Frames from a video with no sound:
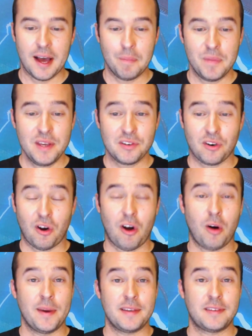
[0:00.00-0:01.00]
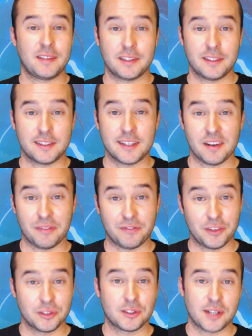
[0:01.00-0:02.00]
these are all basically going to
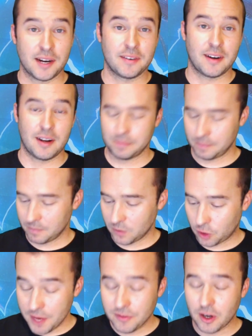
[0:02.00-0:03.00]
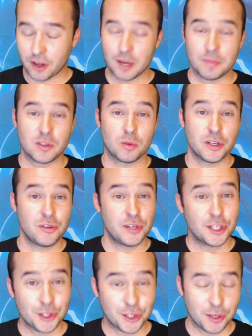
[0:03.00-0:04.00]
fill your graveyard up to where you
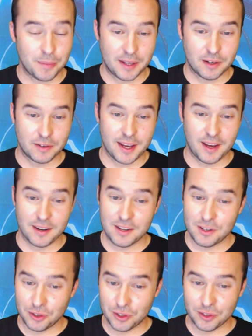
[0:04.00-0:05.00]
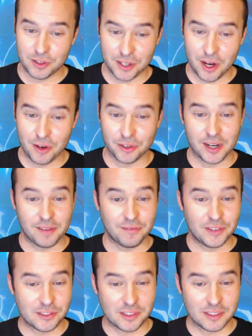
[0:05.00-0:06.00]
get your commander down and you're good to go. You're going to have
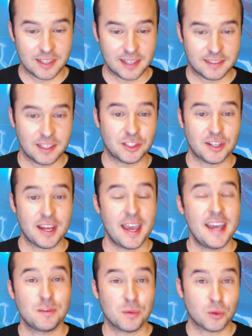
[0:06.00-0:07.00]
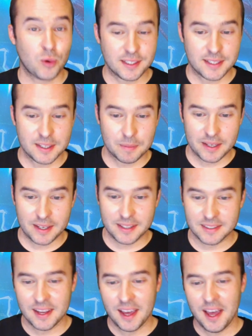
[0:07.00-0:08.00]
Vigilance, Death Touch, and Haste with Questing
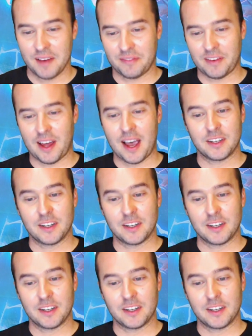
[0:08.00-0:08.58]
Beast, Flying,